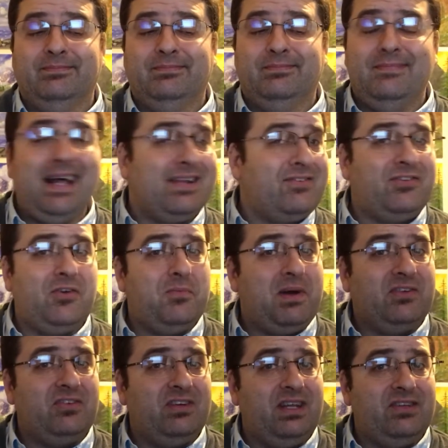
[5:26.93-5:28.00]
Not so
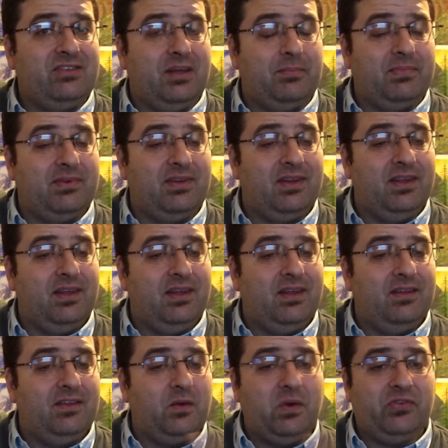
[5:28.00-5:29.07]
much in Egypt.
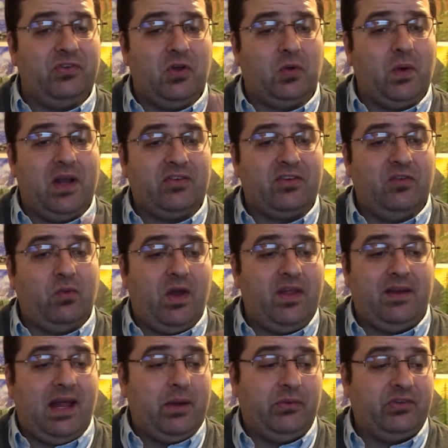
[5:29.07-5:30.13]
There was no question of whether
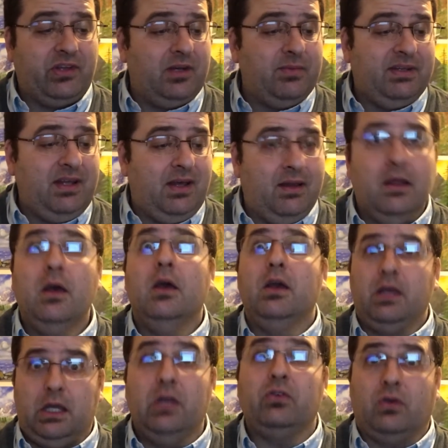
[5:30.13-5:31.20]
or not it was going to be done.
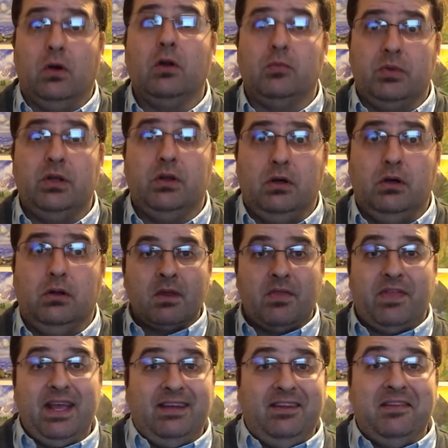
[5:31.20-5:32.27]
Is going to be done.
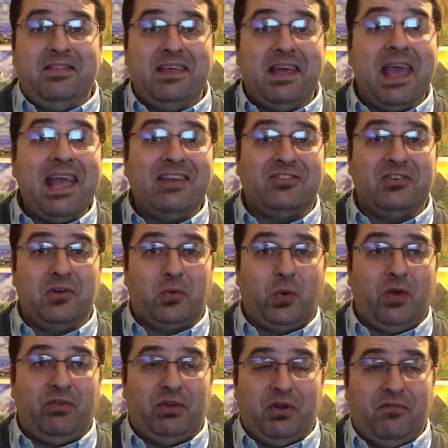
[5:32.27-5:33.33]
They did the ancient
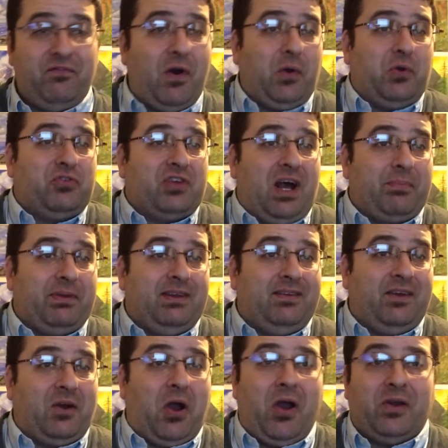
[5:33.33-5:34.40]
equivalent of photoshopping
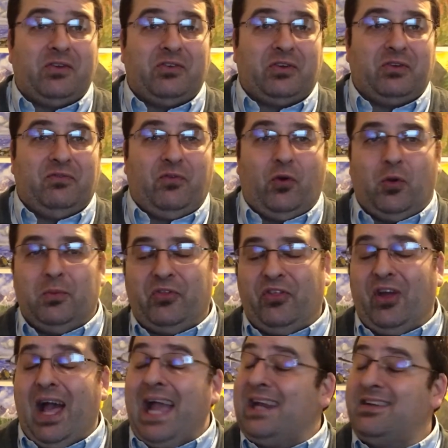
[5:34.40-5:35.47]
their art to conform to
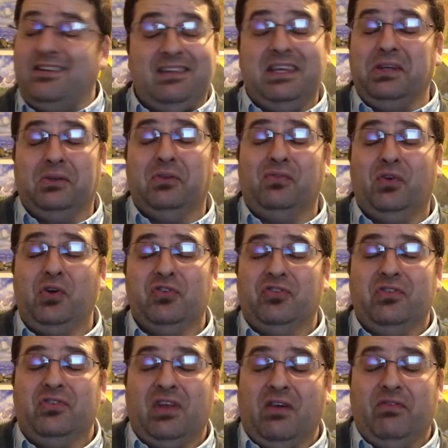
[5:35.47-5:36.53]
the ideal
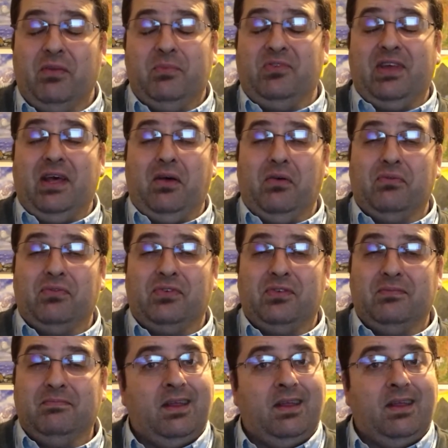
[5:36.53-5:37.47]
versions of themselves.